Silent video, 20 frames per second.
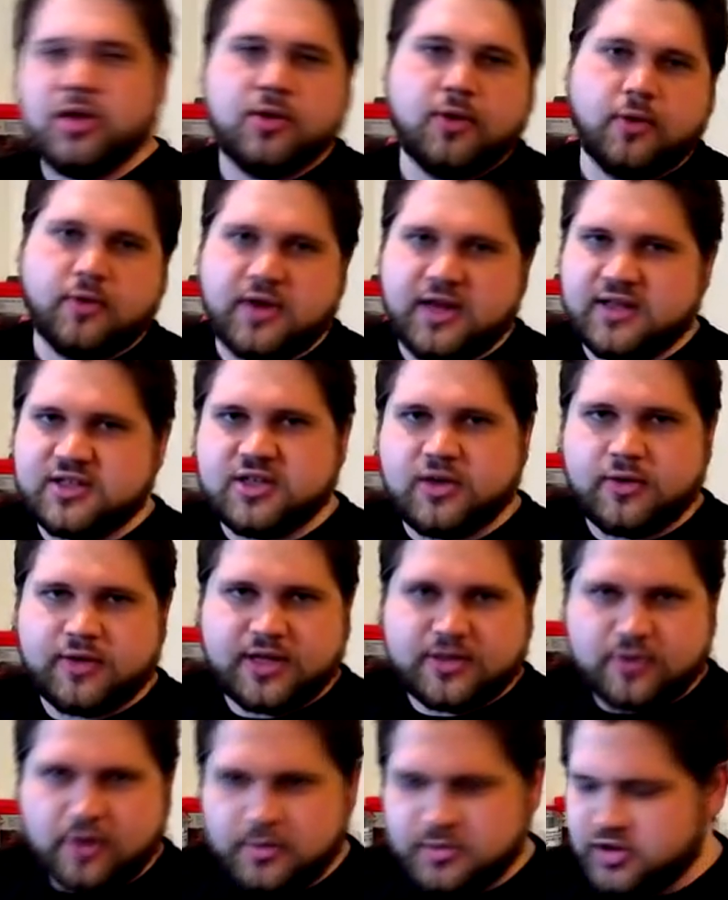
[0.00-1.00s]
but you don't need to, and
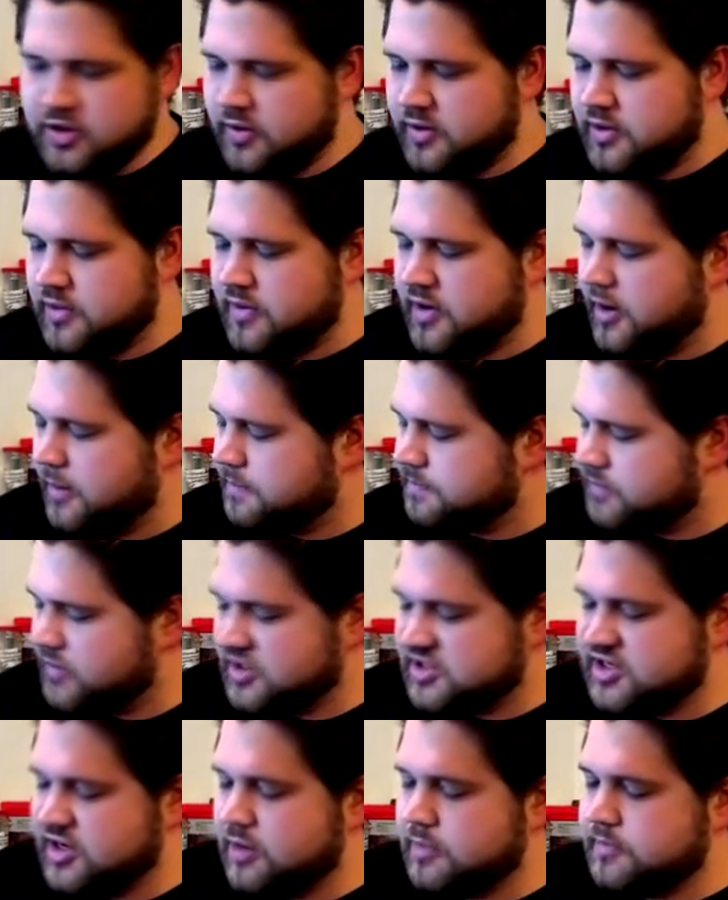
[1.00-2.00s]
that's what I'm showing you here.
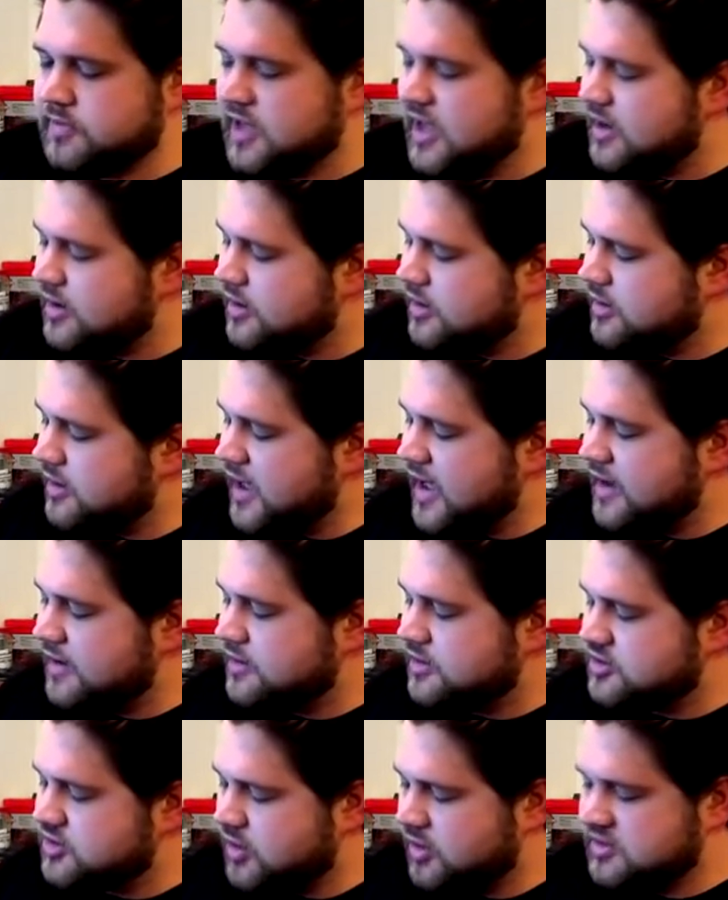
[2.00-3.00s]
But so, Gadearg, add
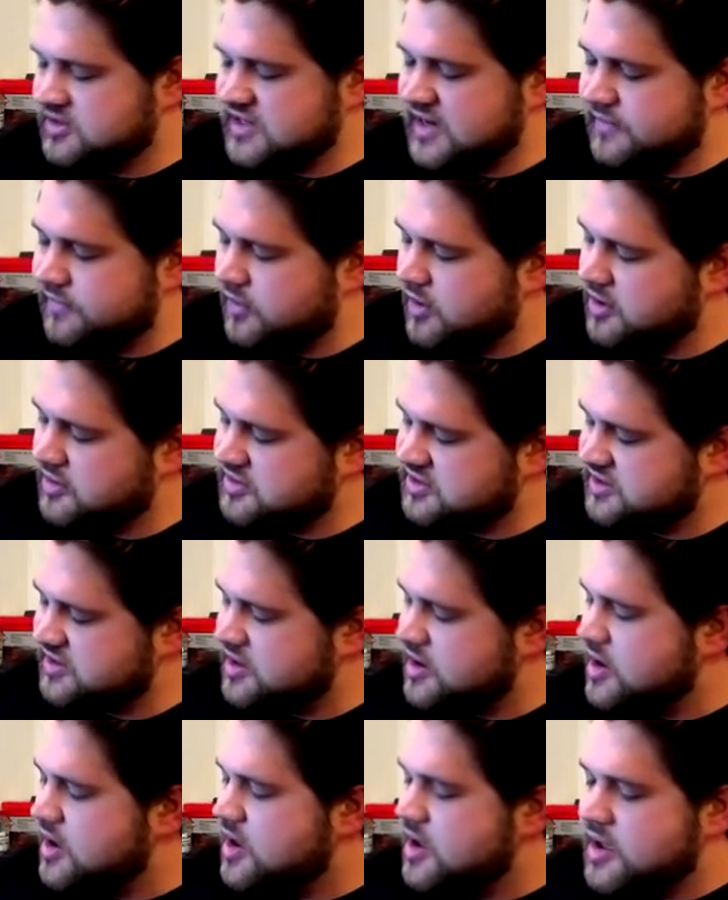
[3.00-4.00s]
and discard Zephyros,
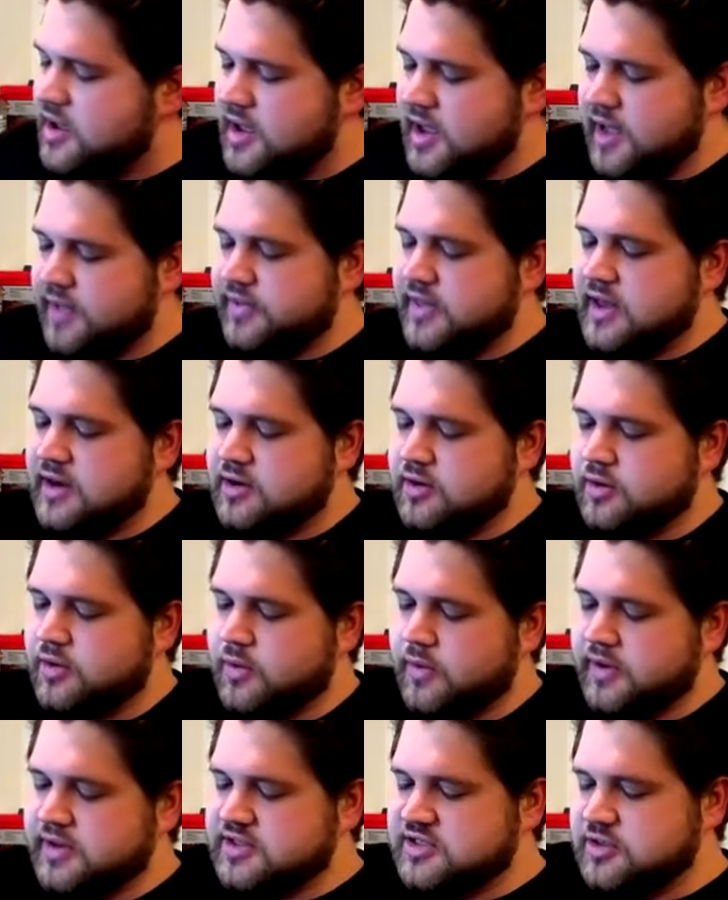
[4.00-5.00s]
and then you're
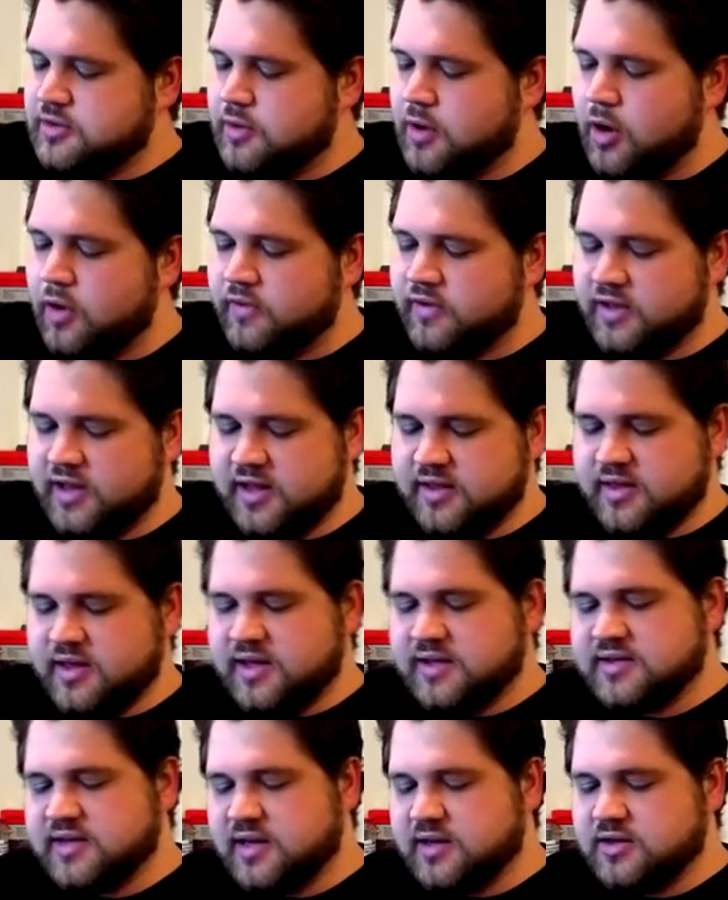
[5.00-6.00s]
going to overlay
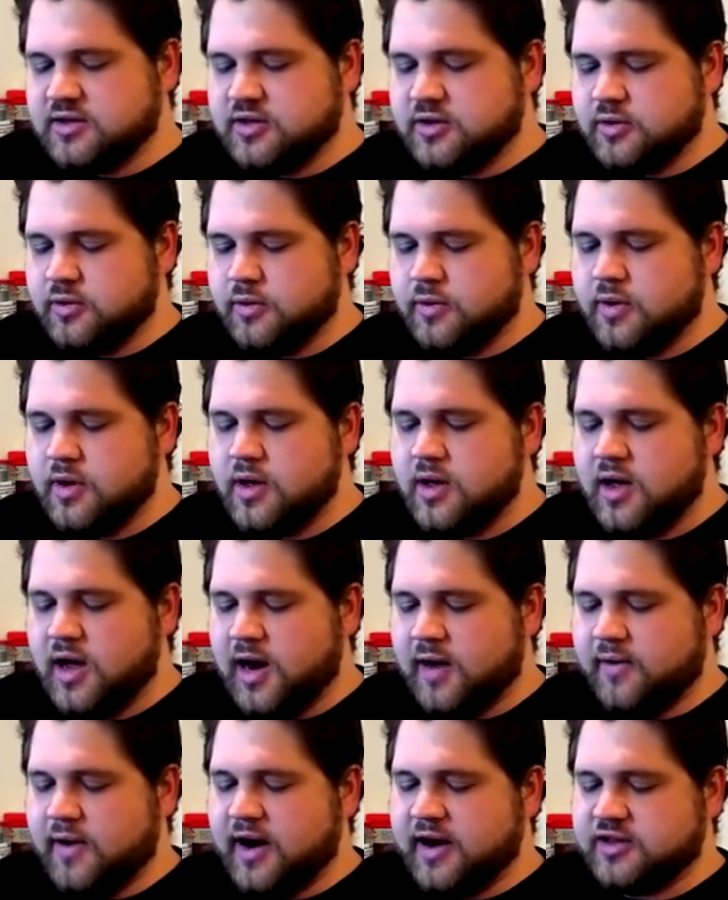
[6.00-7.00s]
these into
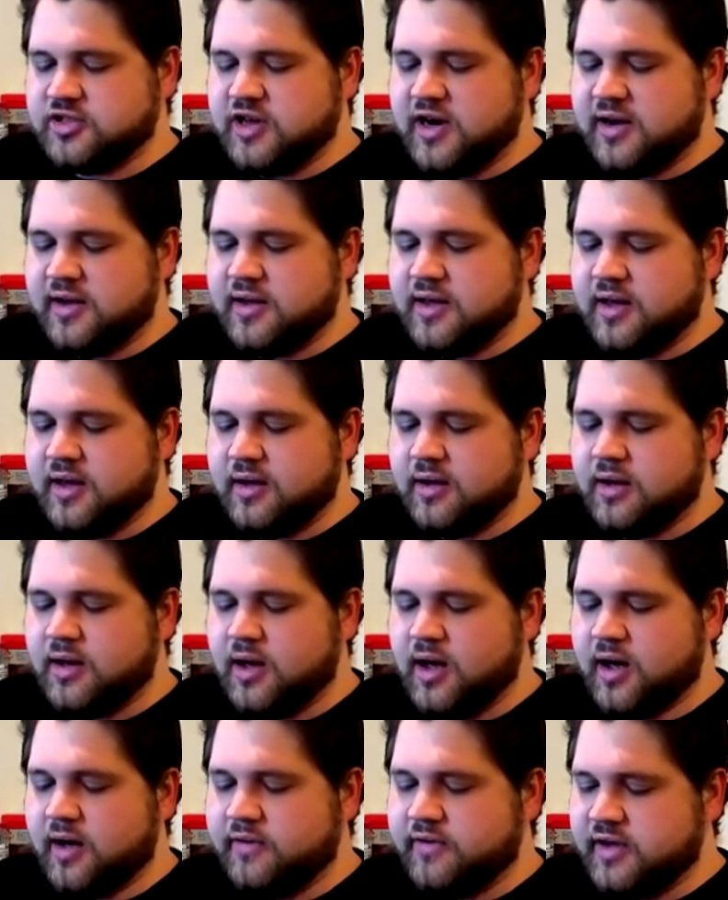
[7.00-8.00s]
Hieratic Dragon King
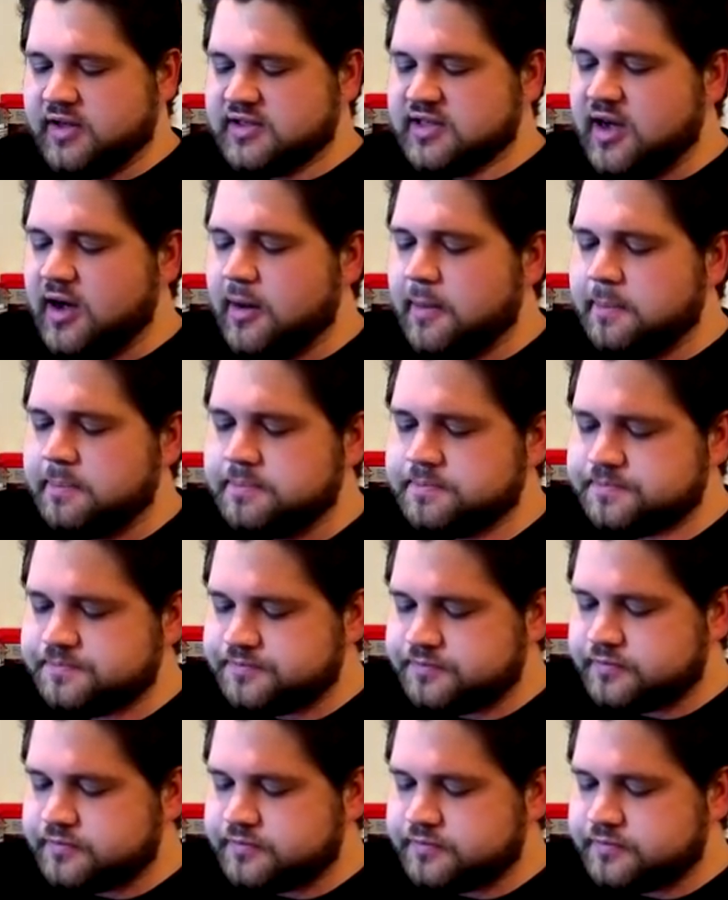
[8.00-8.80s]
of Atum,